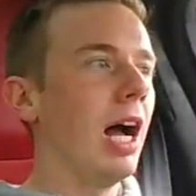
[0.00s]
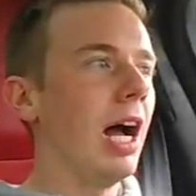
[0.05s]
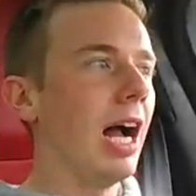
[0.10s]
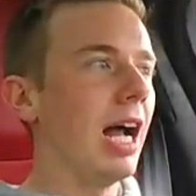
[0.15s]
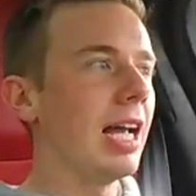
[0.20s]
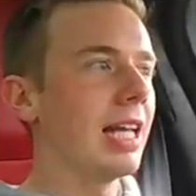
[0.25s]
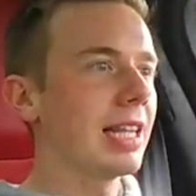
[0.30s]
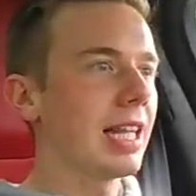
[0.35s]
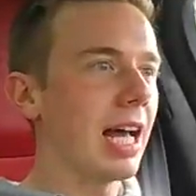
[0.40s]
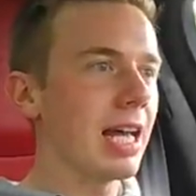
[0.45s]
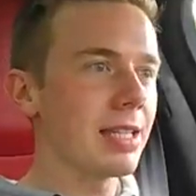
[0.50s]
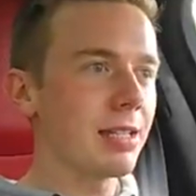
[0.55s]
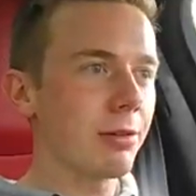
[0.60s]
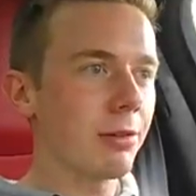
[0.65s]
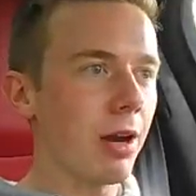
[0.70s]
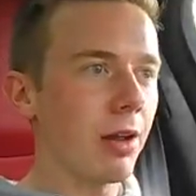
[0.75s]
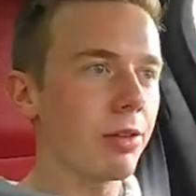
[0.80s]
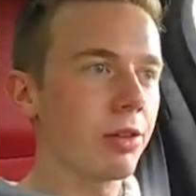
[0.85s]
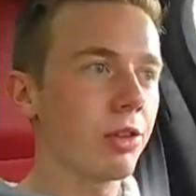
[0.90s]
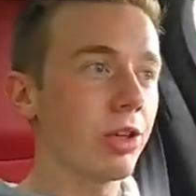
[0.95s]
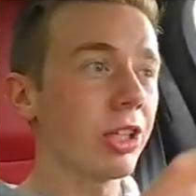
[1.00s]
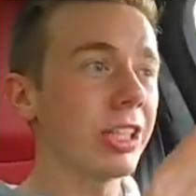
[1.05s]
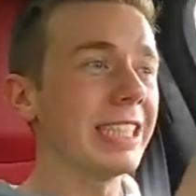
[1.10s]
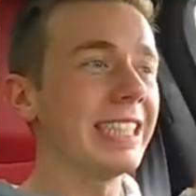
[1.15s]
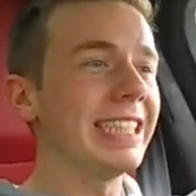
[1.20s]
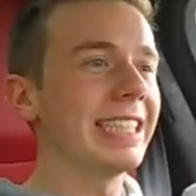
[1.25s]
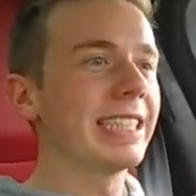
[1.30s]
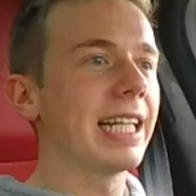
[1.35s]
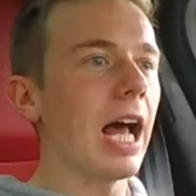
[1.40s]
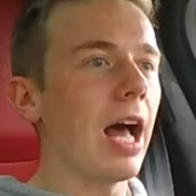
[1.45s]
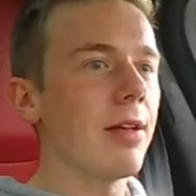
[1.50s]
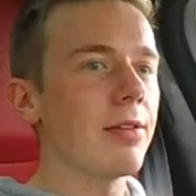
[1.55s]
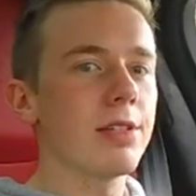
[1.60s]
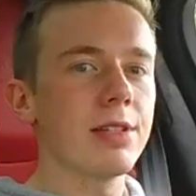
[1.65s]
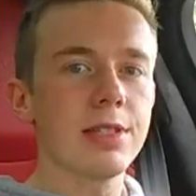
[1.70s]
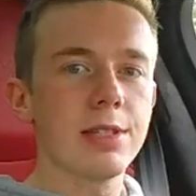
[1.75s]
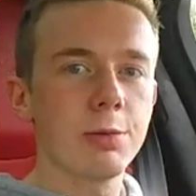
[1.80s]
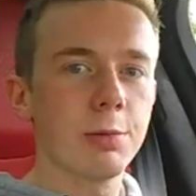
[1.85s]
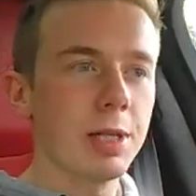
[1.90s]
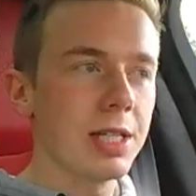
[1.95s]
It has around
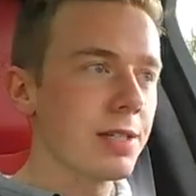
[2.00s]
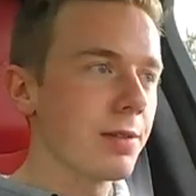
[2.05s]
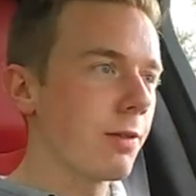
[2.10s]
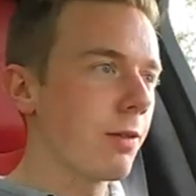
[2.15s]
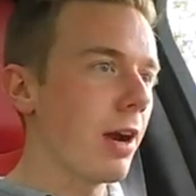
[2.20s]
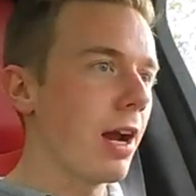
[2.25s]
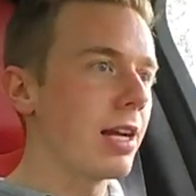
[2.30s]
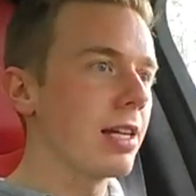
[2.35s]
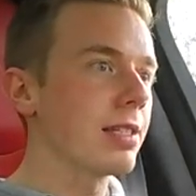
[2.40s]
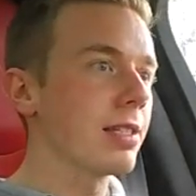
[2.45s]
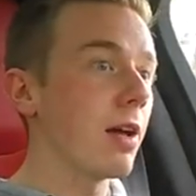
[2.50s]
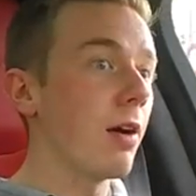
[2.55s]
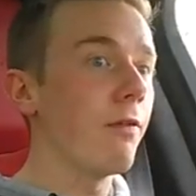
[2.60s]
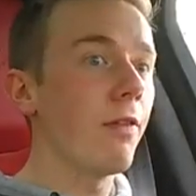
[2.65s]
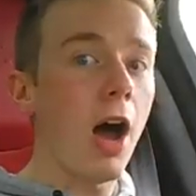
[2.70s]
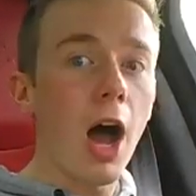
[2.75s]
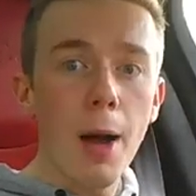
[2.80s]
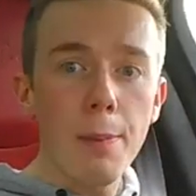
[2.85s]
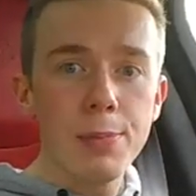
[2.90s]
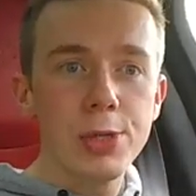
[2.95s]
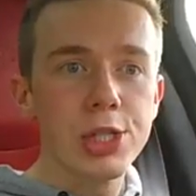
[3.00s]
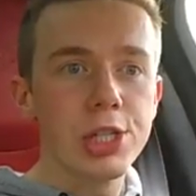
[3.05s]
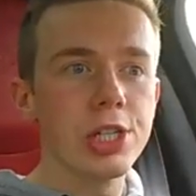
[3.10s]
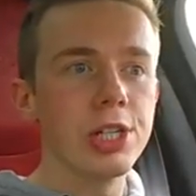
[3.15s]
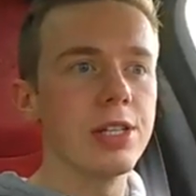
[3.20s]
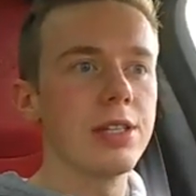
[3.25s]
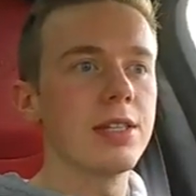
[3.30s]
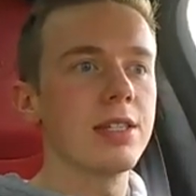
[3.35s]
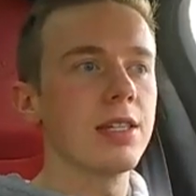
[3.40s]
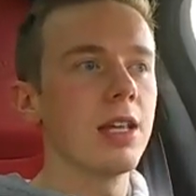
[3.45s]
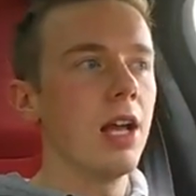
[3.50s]
30,000 Swiss francs of options,